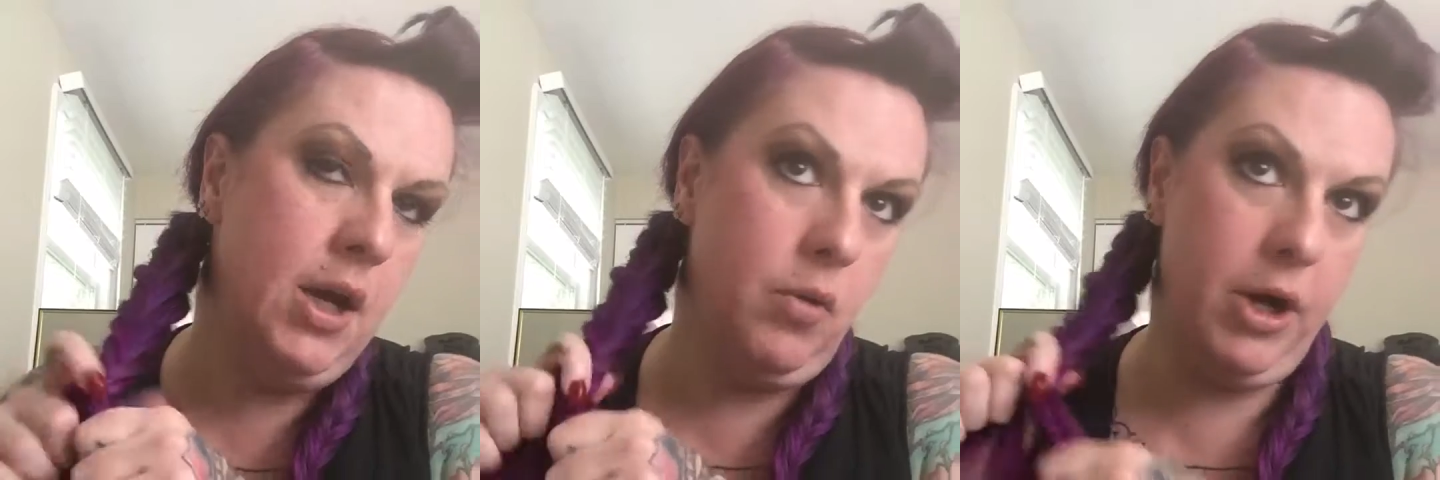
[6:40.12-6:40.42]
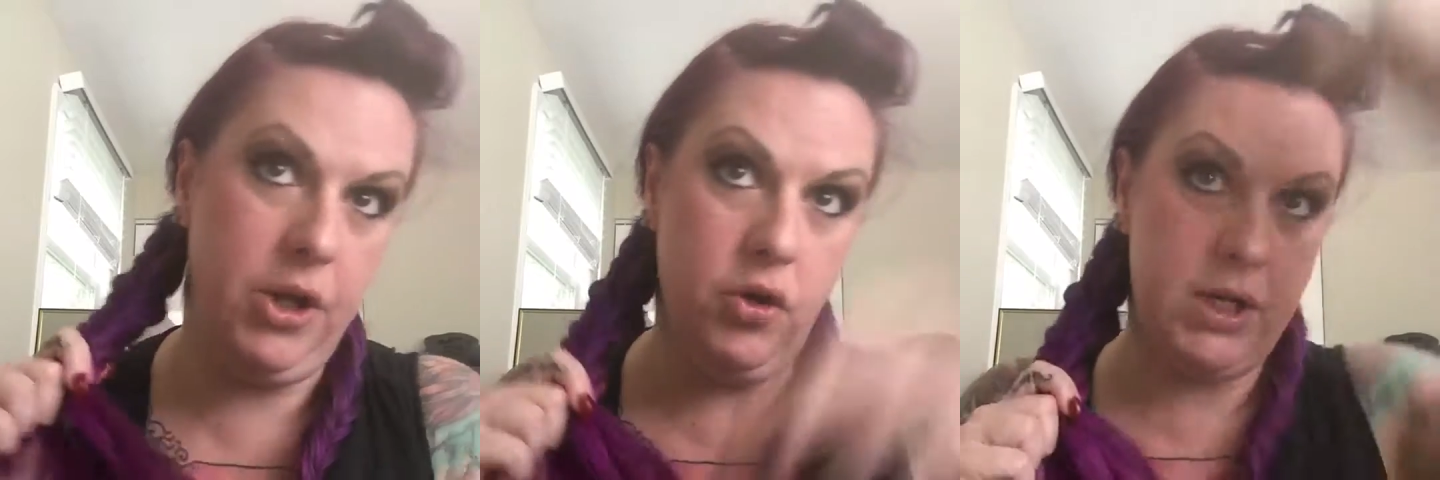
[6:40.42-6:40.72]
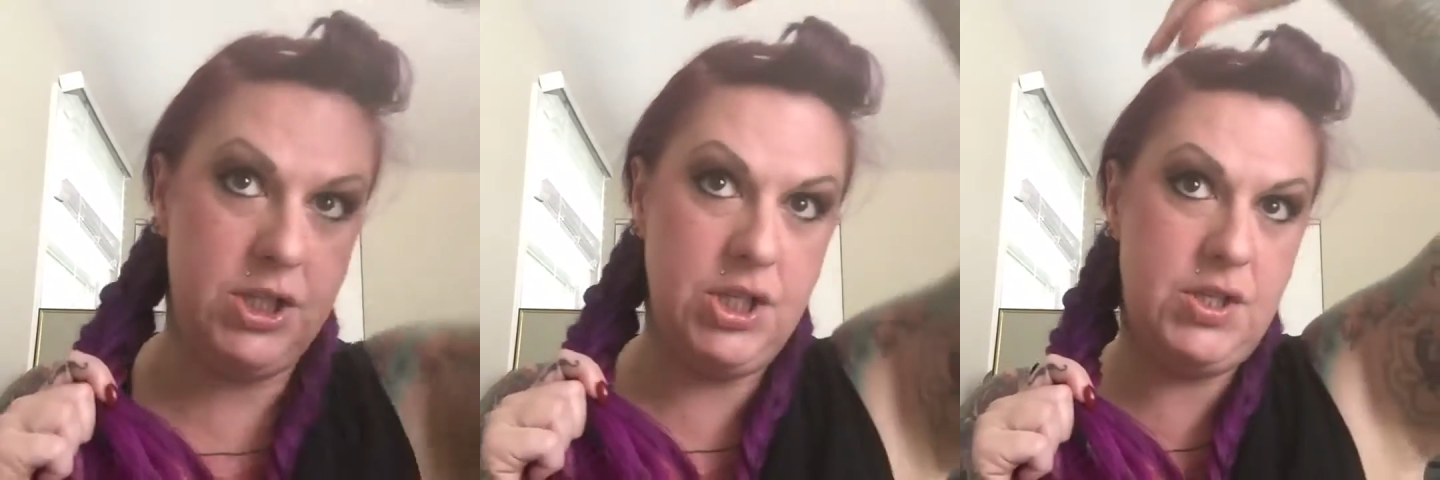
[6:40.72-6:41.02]
where you
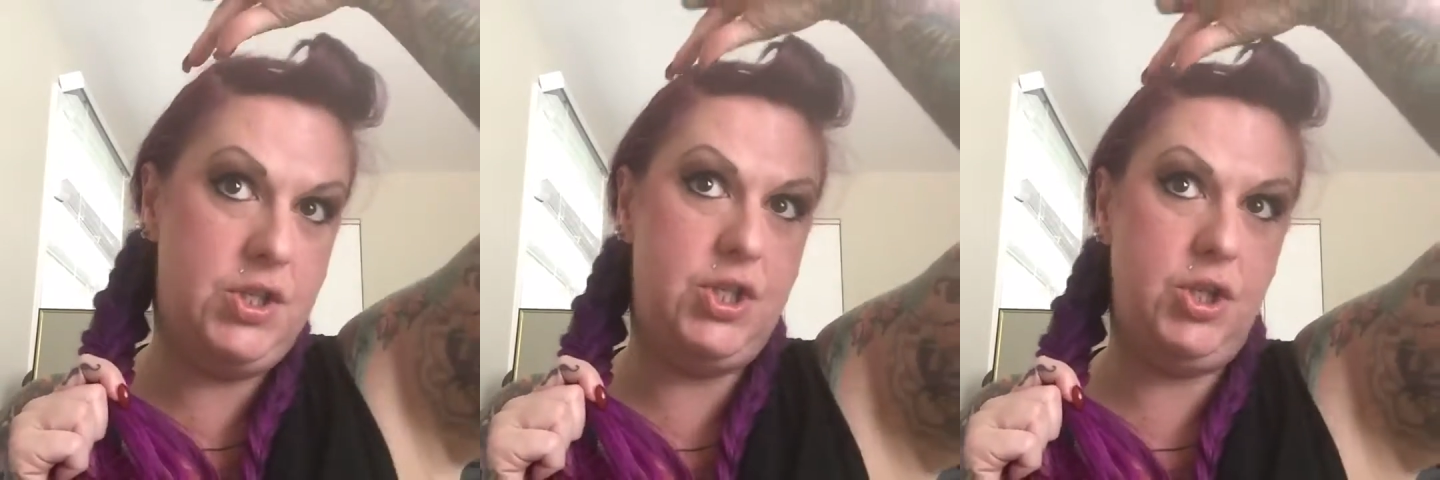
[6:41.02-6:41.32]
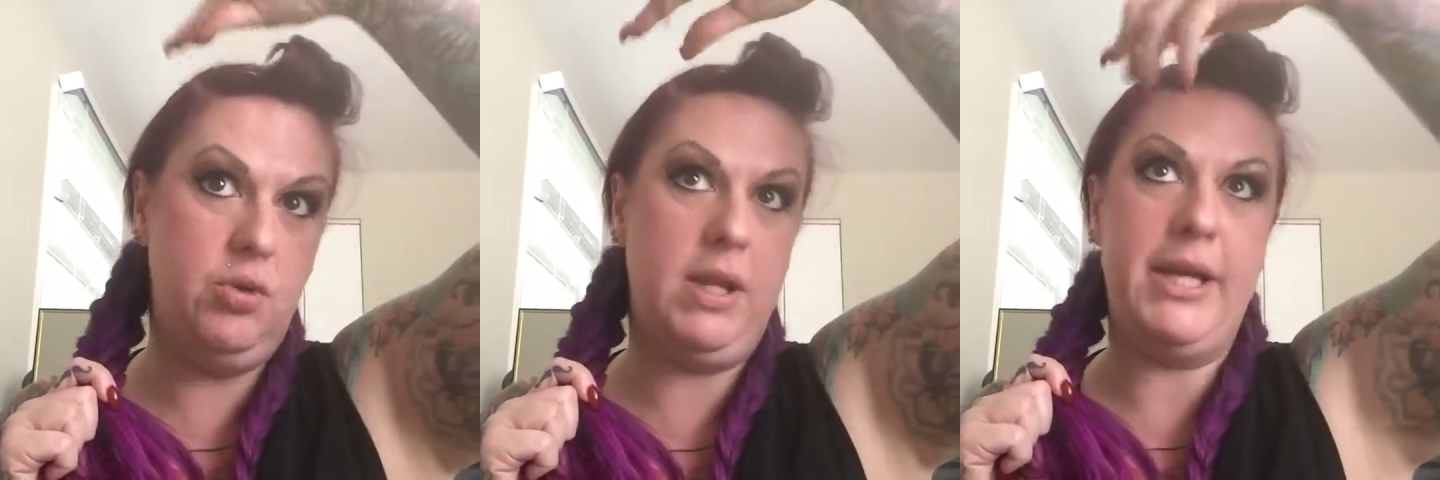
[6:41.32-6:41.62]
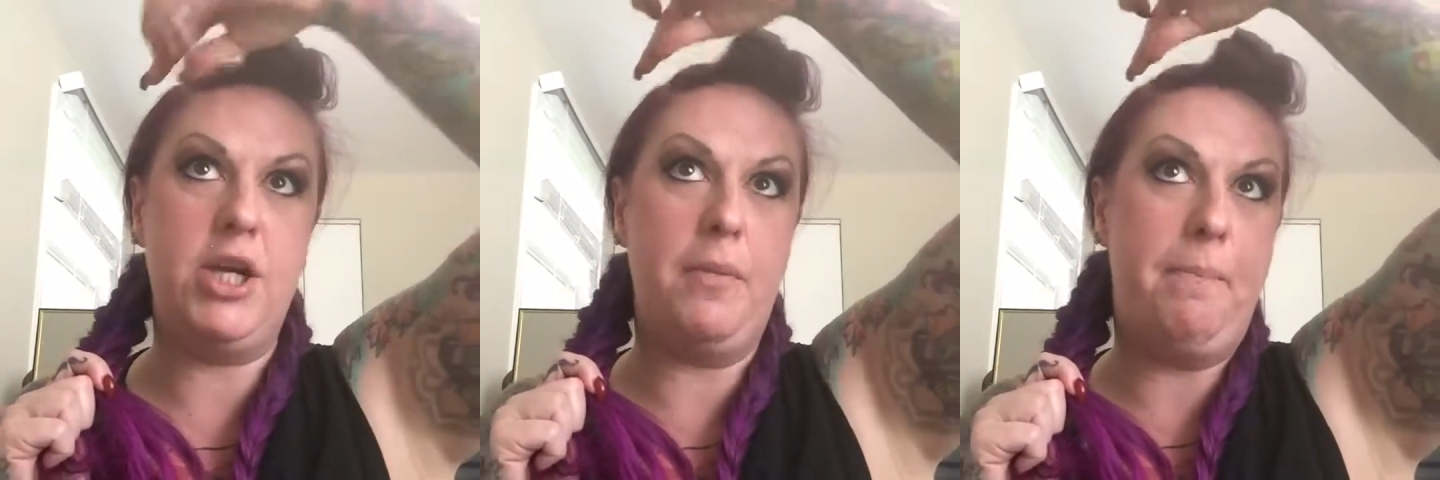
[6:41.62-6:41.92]
could just do
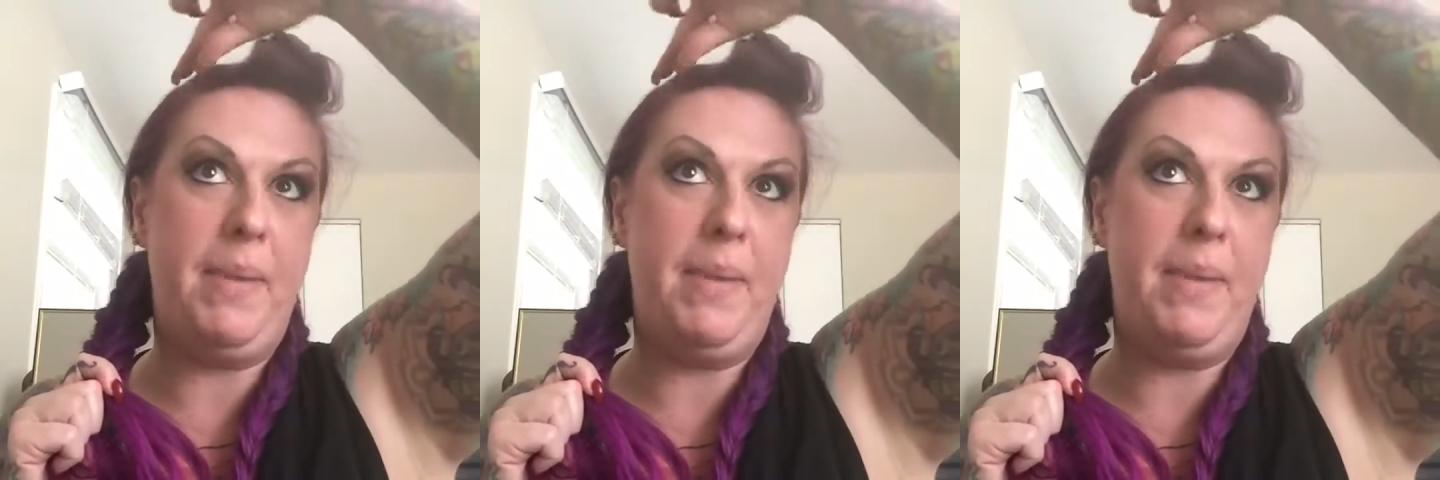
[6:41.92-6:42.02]
like your